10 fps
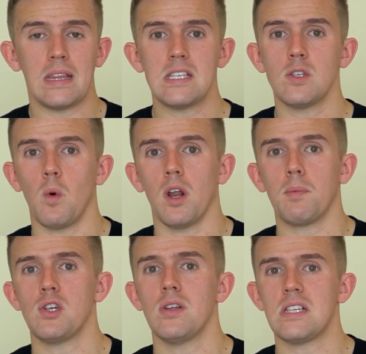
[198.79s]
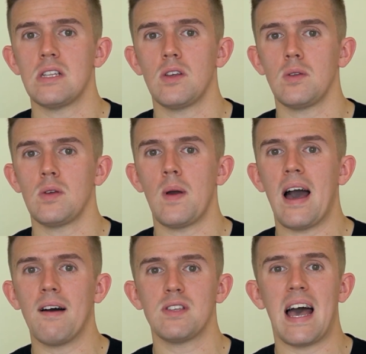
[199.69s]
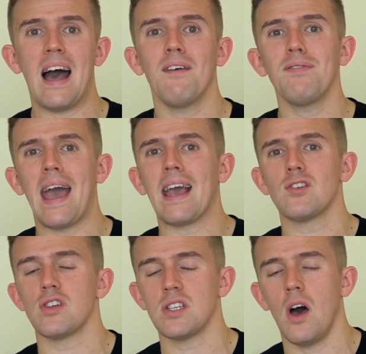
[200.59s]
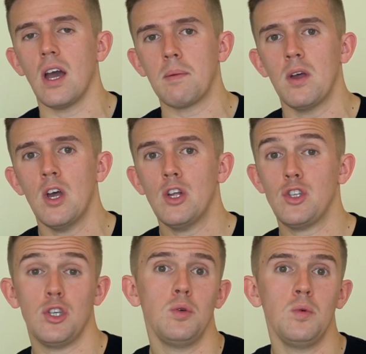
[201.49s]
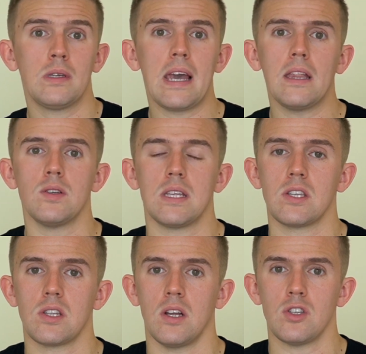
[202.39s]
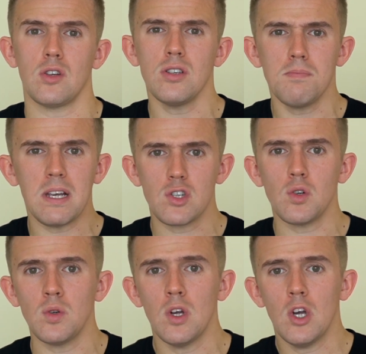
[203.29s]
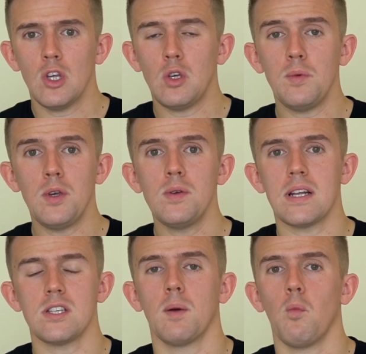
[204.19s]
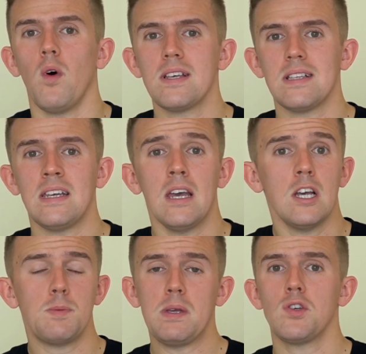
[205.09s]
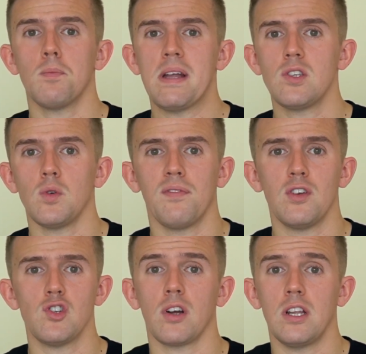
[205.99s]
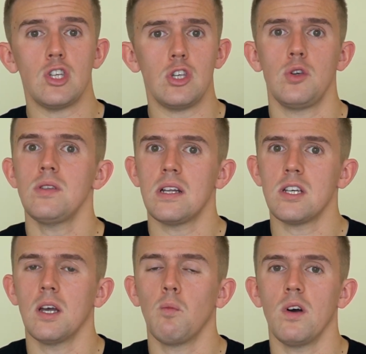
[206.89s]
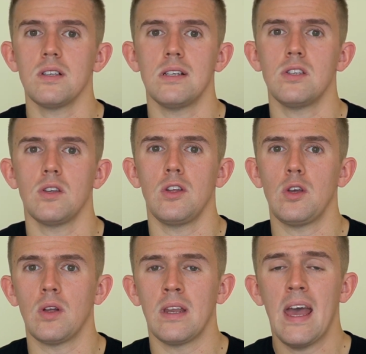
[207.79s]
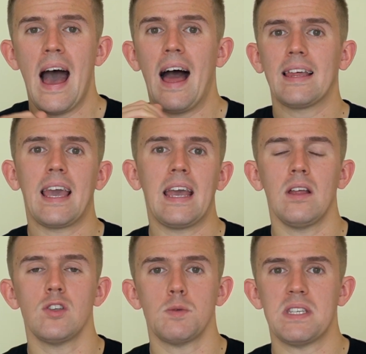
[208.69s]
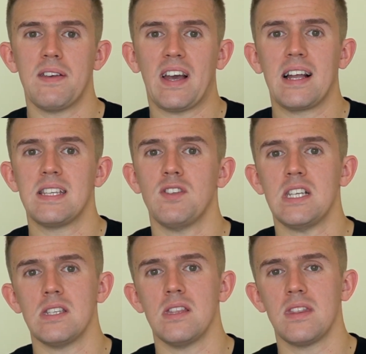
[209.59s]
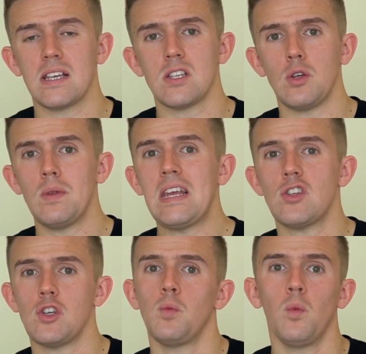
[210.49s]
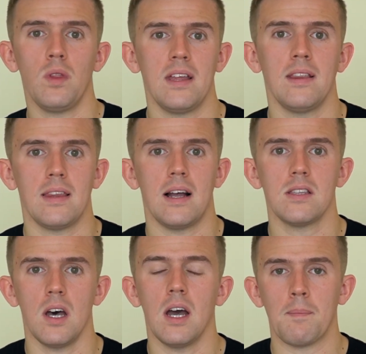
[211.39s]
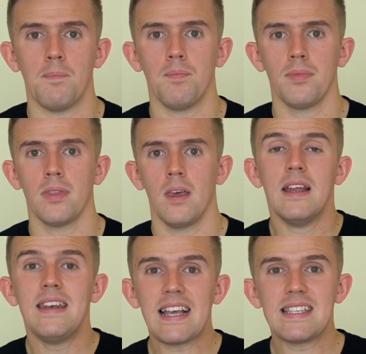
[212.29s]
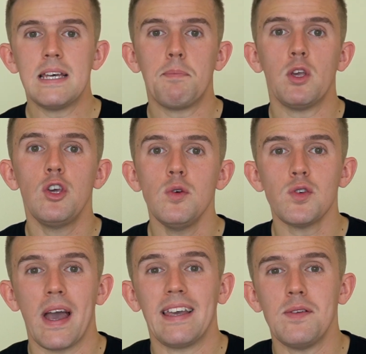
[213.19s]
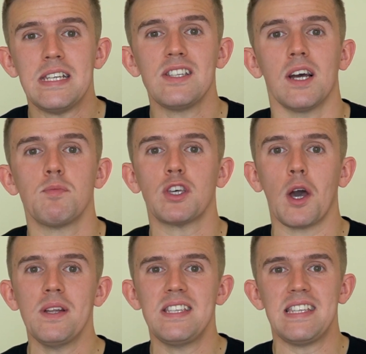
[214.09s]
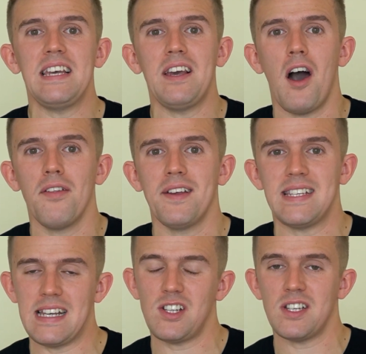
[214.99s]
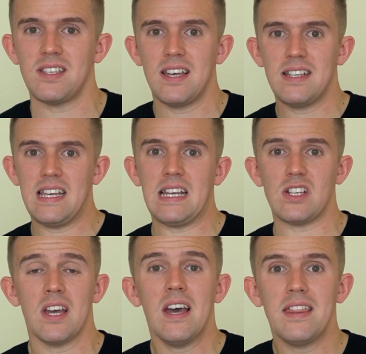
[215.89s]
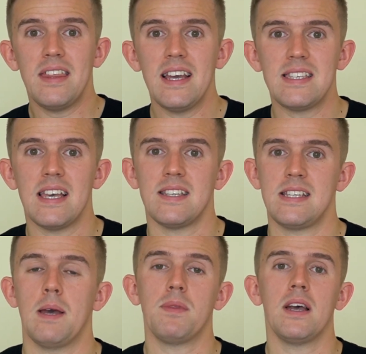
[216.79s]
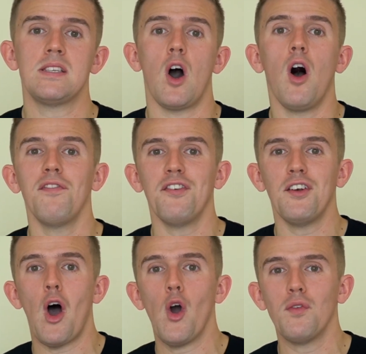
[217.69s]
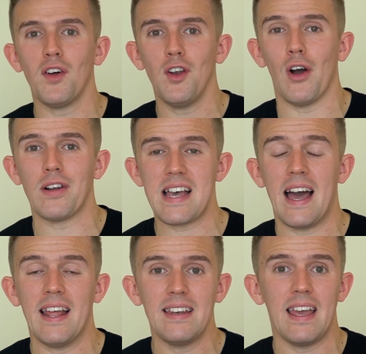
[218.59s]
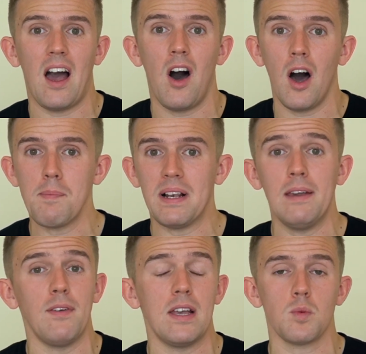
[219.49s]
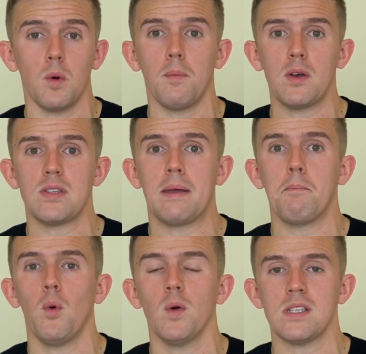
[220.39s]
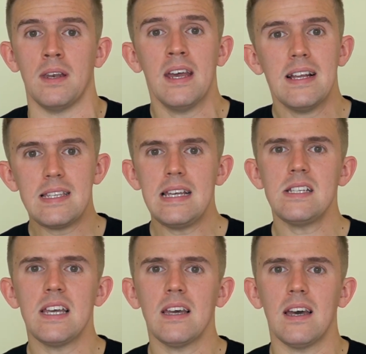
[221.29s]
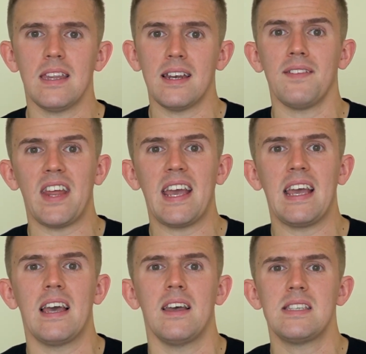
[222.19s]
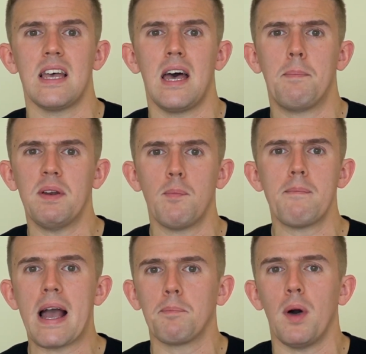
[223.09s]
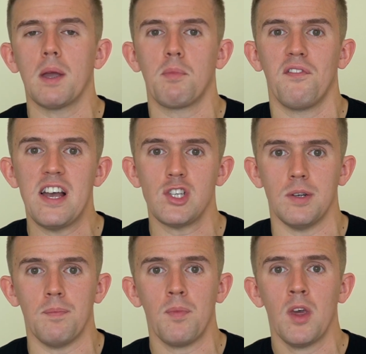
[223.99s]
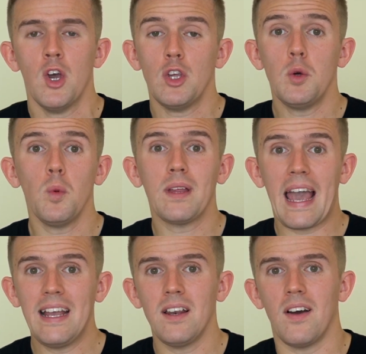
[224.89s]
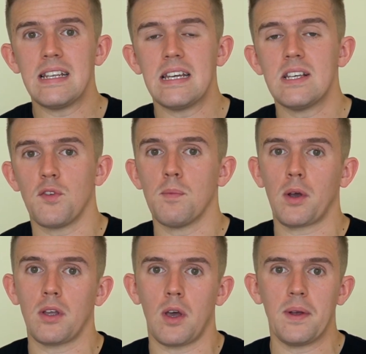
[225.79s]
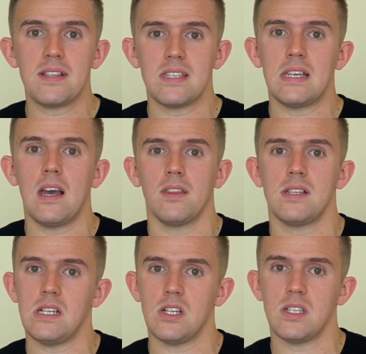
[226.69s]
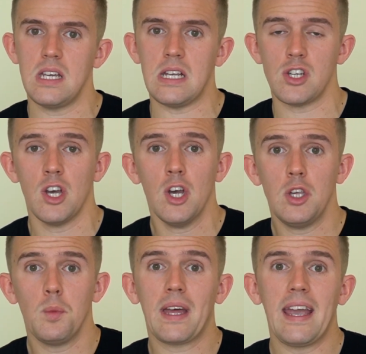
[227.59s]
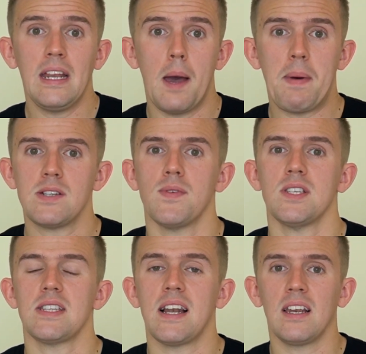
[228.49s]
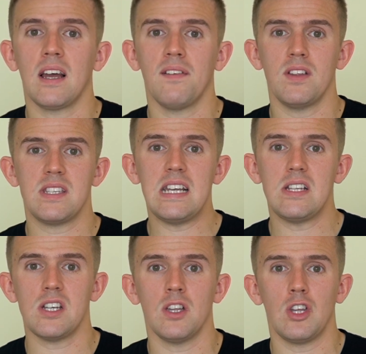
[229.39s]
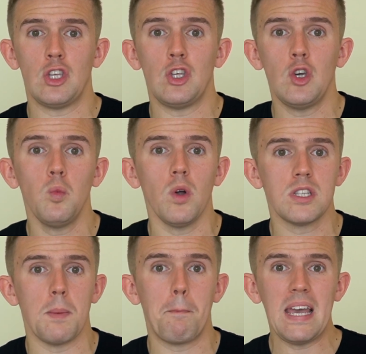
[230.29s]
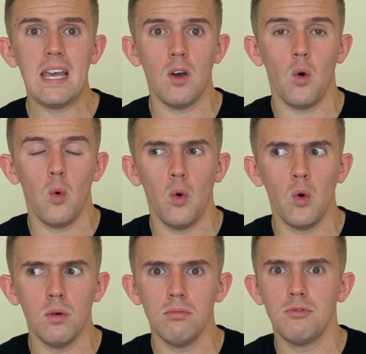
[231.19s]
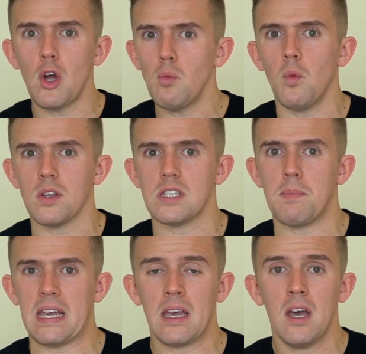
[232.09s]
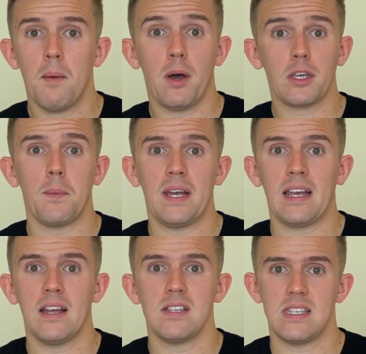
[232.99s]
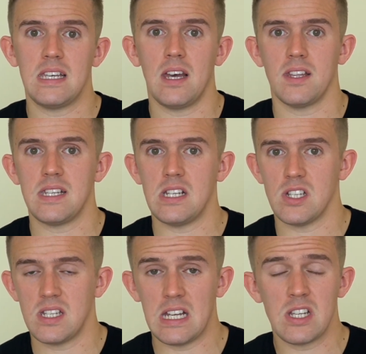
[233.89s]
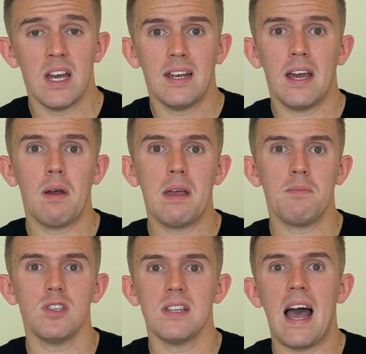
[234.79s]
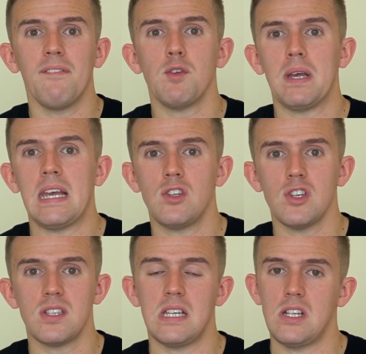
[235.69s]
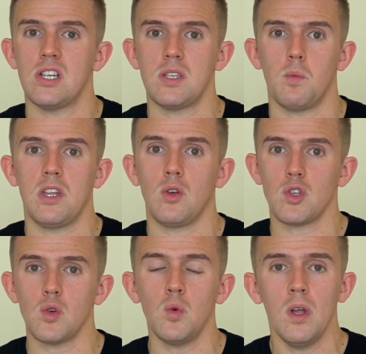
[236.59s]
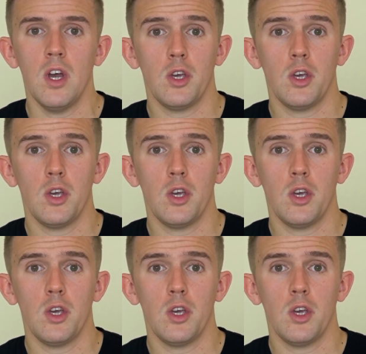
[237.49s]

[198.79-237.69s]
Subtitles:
This is one opportunity that you have to have that extra time to get those things done. So just make sure you use that time wisely. Speak to your mentor if you're struggling to use that time wisely so that you can allocate specific activities and things that you need to do within that time. Next tip, use your NQT time to go and see other teachers teach. This is a tip that is often overlooked, and I believe it's one of the most important. Teaching, at the end of the day, is a bit of a magpie profession. You will gain ideas from going to see other teachers teach. You will gain a better understanding of the teacher that you want to be or don't want to be by going to see other teachers teach. Now, it doesn't have to be just teachers within your school.